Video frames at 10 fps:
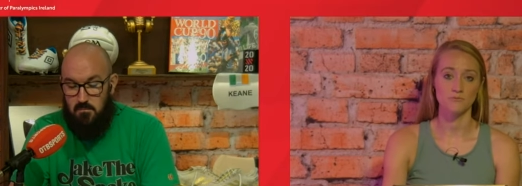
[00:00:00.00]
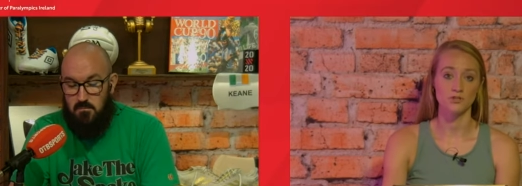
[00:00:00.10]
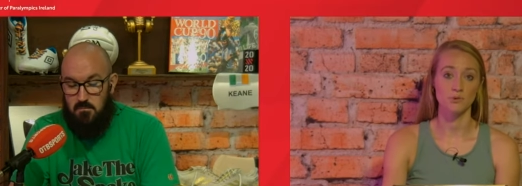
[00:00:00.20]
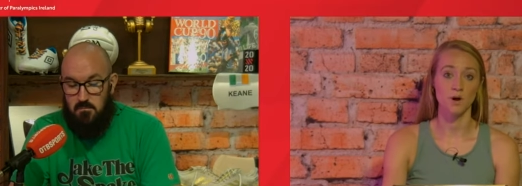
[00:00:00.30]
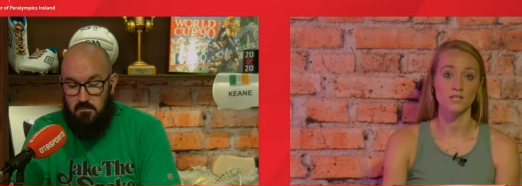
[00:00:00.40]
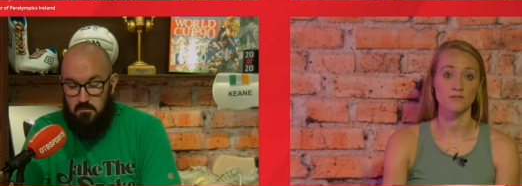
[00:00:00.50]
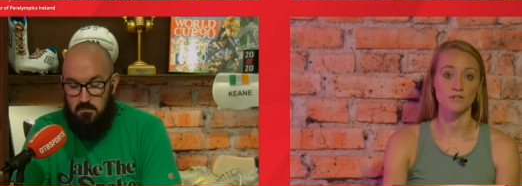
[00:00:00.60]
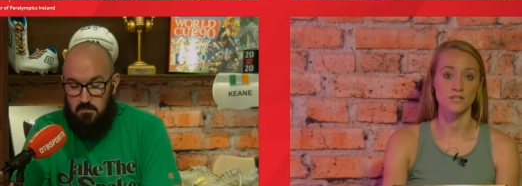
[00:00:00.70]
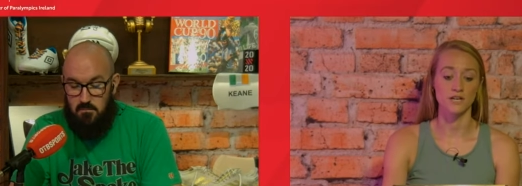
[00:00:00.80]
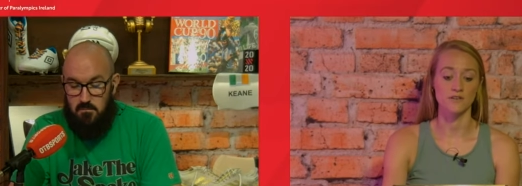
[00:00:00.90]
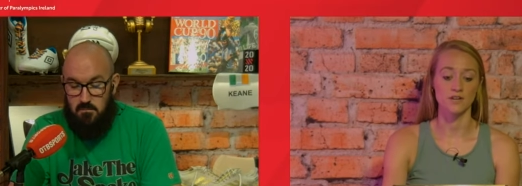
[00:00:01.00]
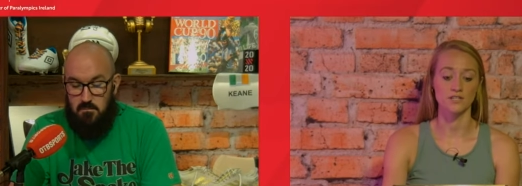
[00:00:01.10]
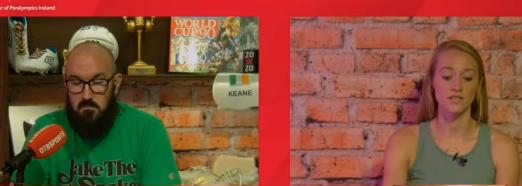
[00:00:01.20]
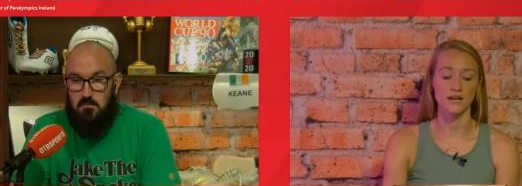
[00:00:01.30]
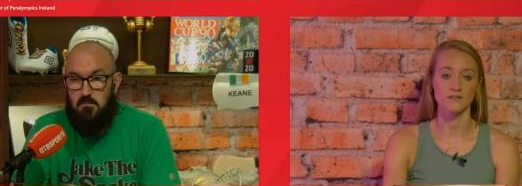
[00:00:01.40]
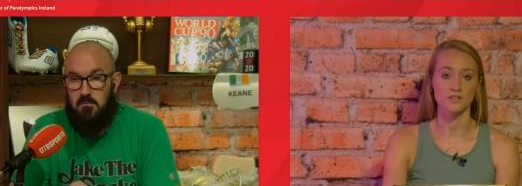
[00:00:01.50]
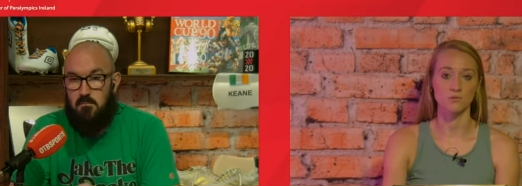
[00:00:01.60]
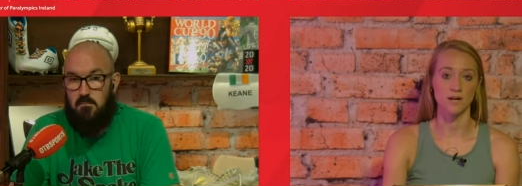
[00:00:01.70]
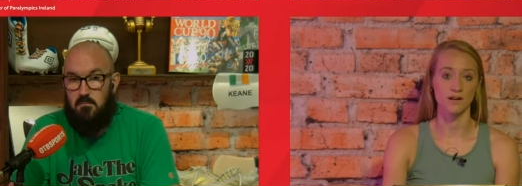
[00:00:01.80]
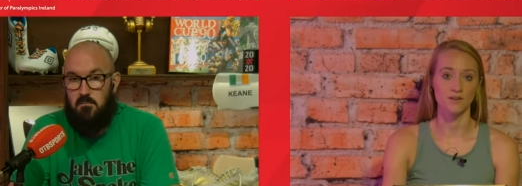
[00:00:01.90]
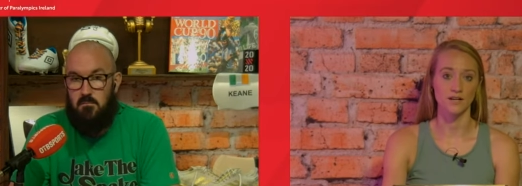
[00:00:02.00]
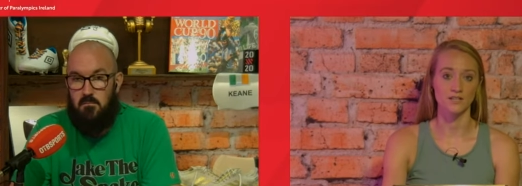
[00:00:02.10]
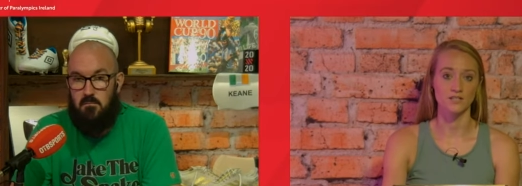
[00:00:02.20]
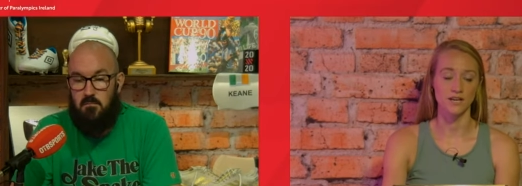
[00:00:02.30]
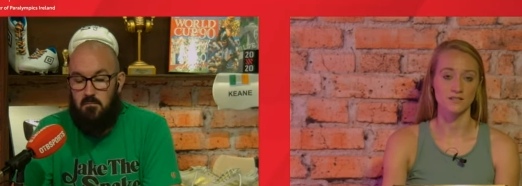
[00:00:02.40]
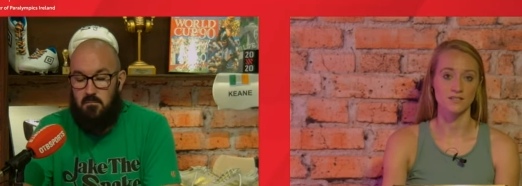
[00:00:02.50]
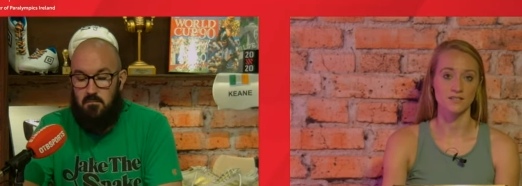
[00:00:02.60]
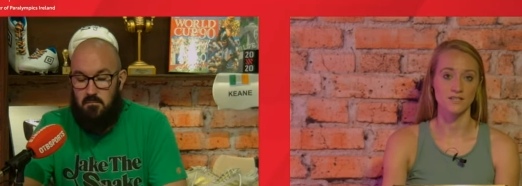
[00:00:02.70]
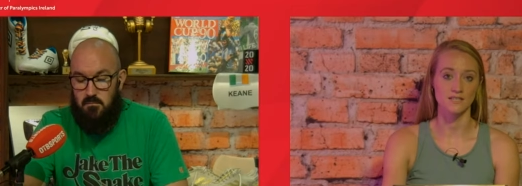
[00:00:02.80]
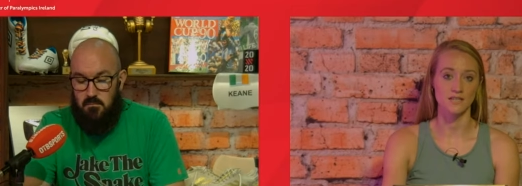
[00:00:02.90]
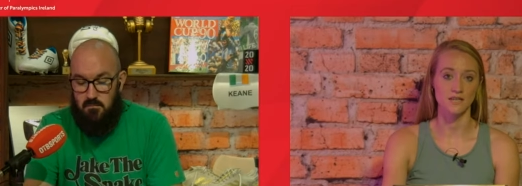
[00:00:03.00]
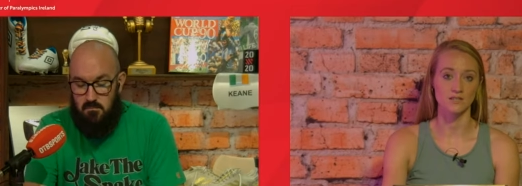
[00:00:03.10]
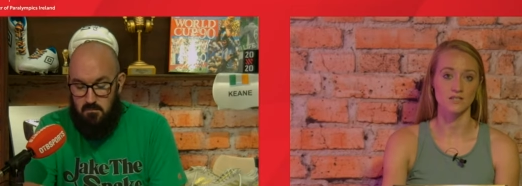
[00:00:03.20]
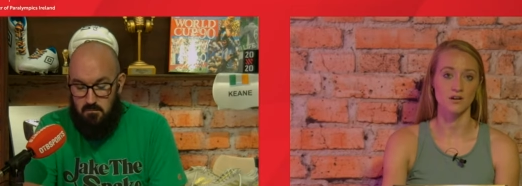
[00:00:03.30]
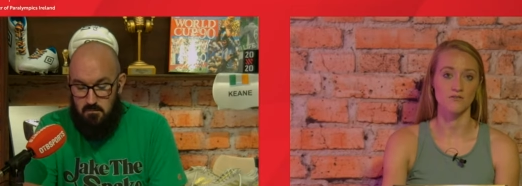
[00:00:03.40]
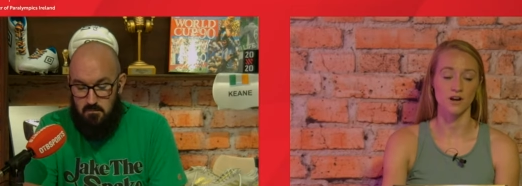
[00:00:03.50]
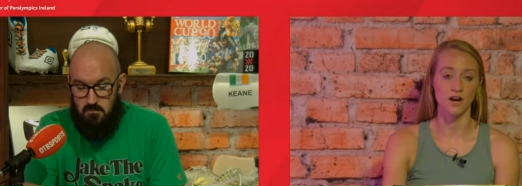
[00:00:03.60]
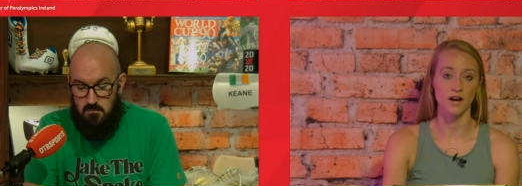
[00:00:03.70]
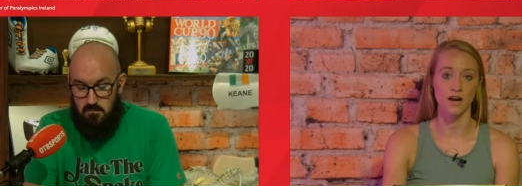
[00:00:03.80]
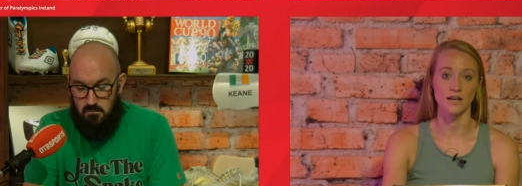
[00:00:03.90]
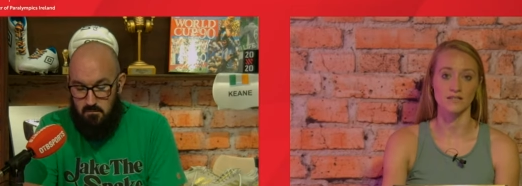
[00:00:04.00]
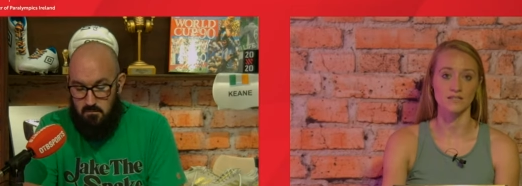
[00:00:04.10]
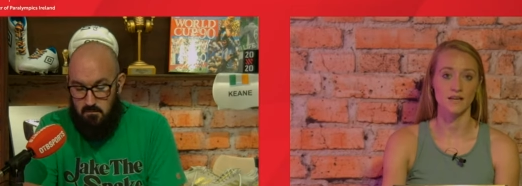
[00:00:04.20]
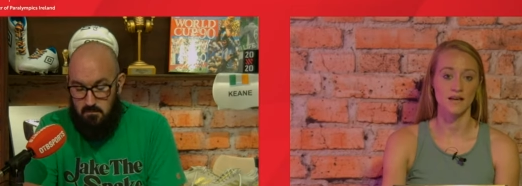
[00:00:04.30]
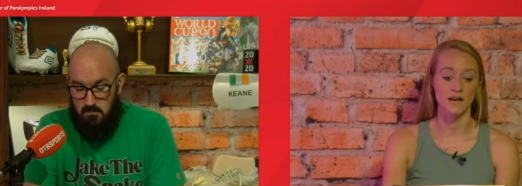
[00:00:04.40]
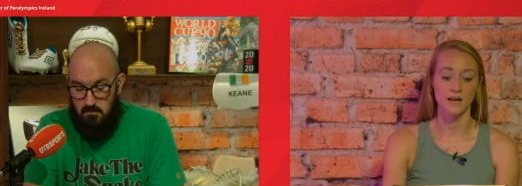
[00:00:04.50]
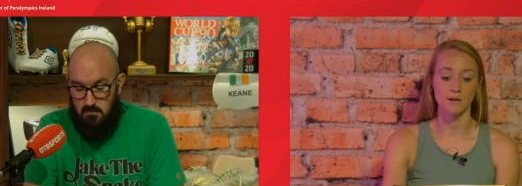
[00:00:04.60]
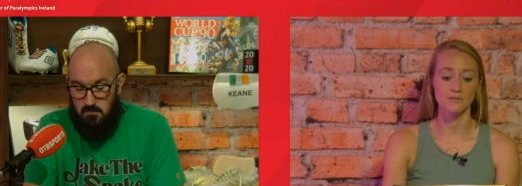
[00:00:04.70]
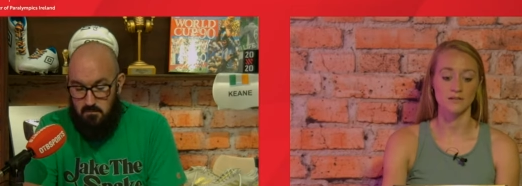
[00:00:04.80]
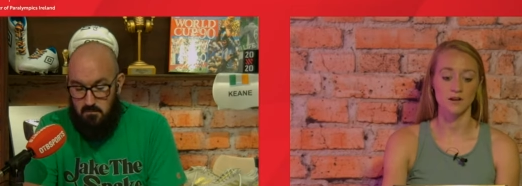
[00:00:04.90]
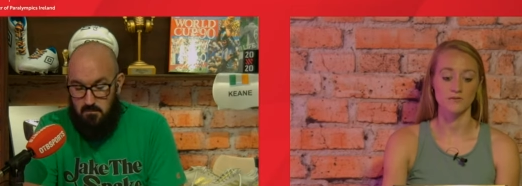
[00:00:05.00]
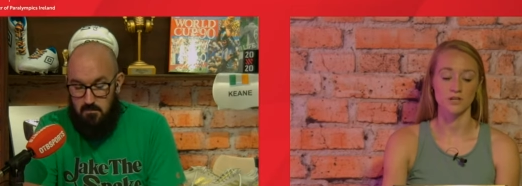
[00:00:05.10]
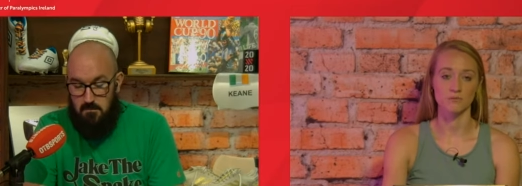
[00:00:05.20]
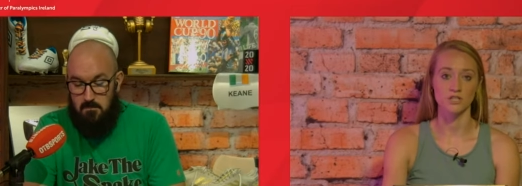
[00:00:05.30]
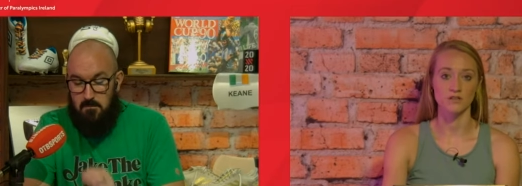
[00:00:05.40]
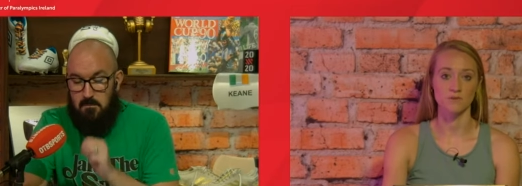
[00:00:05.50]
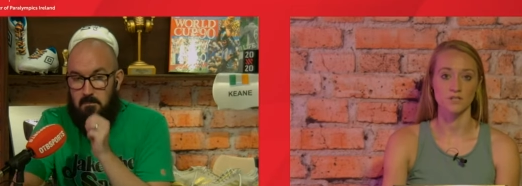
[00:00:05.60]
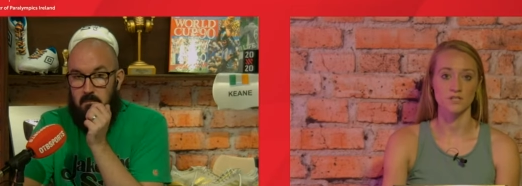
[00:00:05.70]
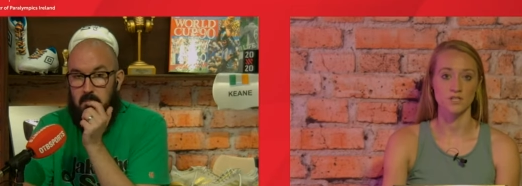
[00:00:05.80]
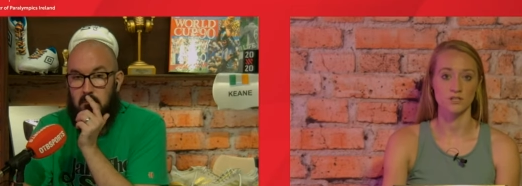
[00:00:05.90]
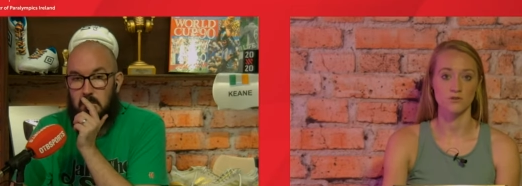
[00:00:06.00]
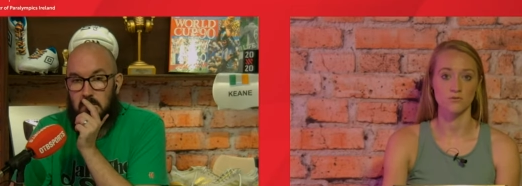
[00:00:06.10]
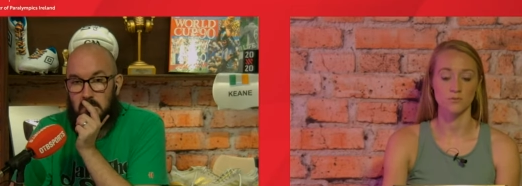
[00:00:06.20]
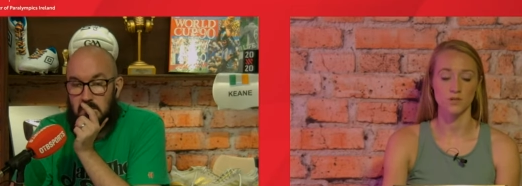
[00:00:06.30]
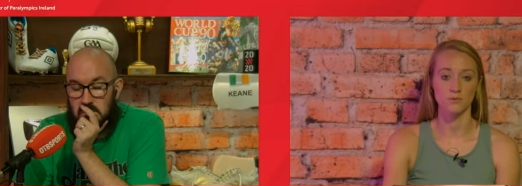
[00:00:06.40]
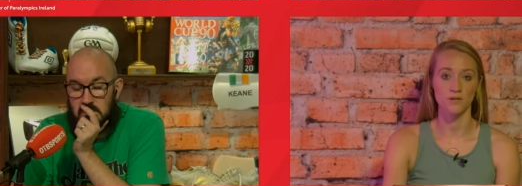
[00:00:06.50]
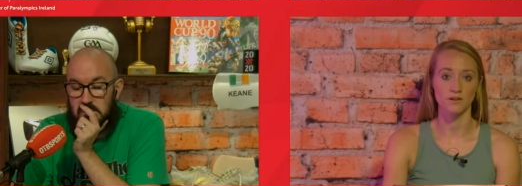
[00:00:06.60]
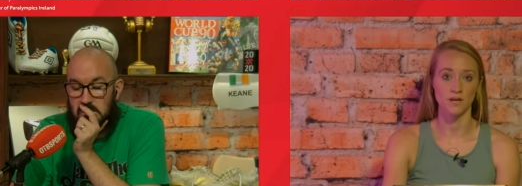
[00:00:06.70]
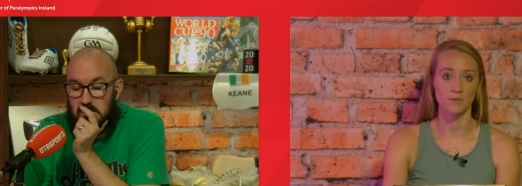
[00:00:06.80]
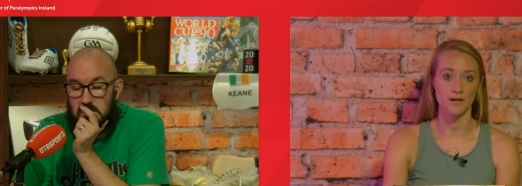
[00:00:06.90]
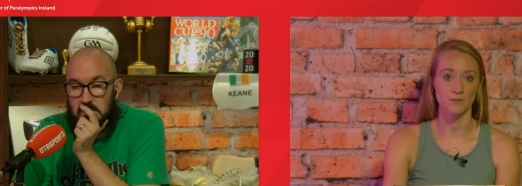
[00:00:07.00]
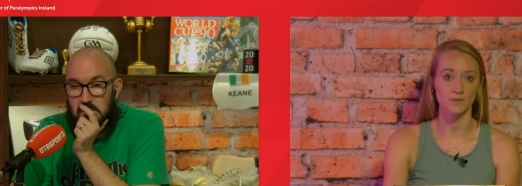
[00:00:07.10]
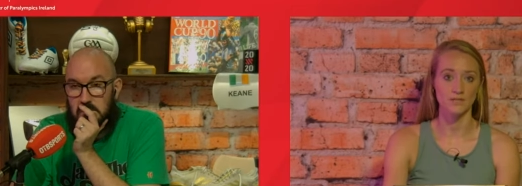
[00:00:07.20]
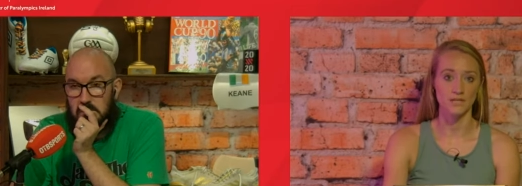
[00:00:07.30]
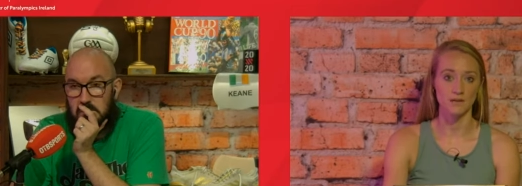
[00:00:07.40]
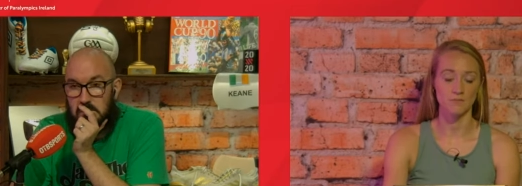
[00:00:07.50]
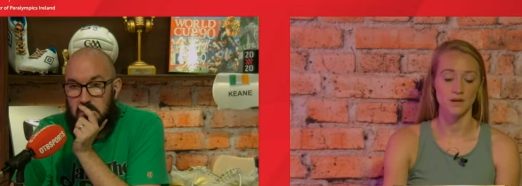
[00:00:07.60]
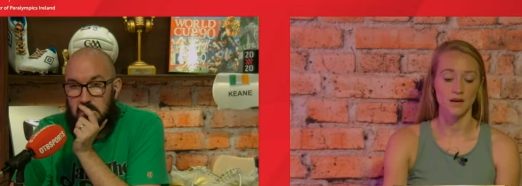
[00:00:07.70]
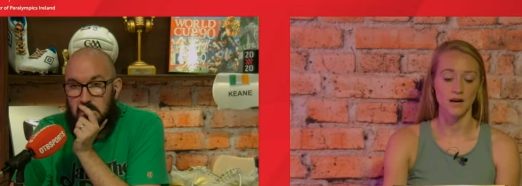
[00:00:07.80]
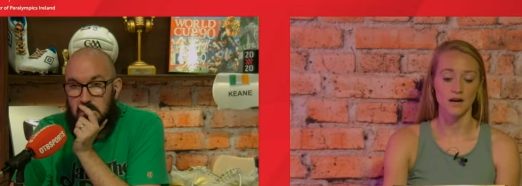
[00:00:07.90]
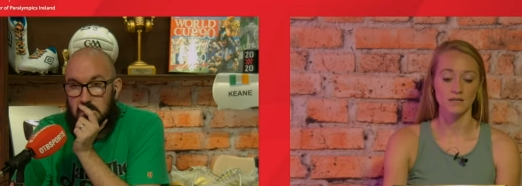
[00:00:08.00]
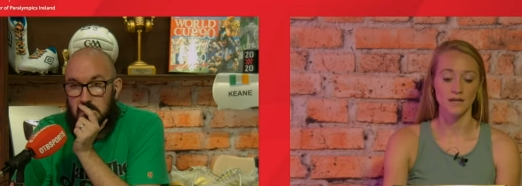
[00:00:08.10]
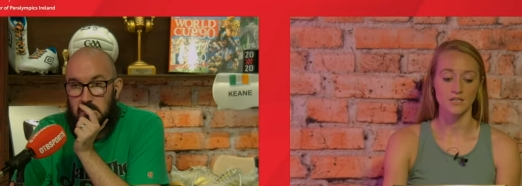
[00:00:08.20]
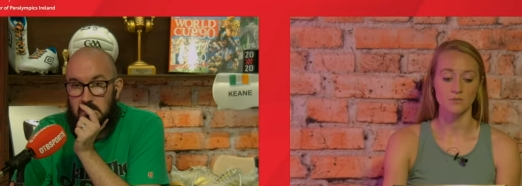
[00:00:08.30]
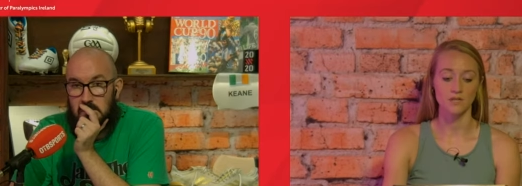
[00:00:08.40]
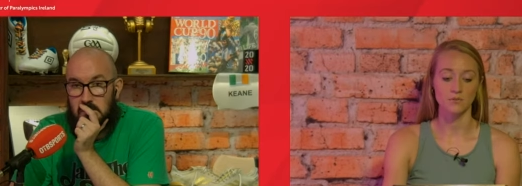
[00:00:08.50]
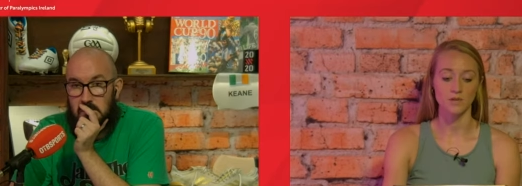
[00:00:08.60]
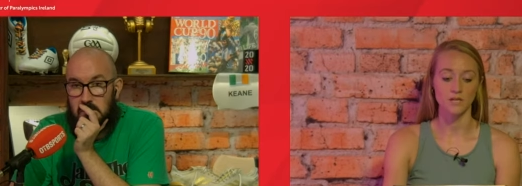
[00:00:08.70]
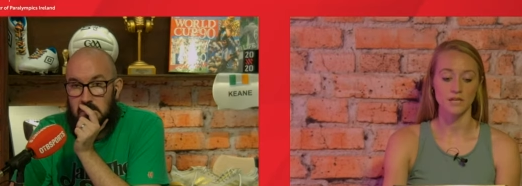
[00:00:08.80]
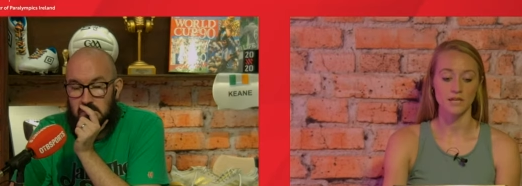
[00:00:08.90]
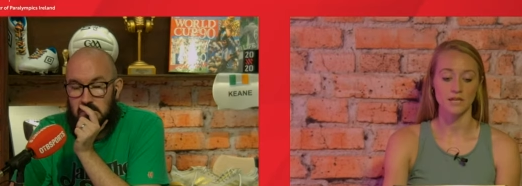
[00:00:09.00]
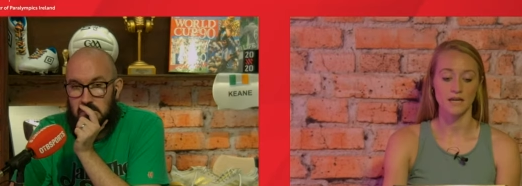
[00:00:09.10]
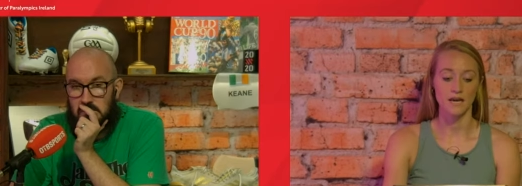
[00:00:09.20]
Speaker 1: She was the reserve in 2012 and in 2016. So for her, it's an absolute lifetime achievement to, you know, be on that Paralympic team and to be competing.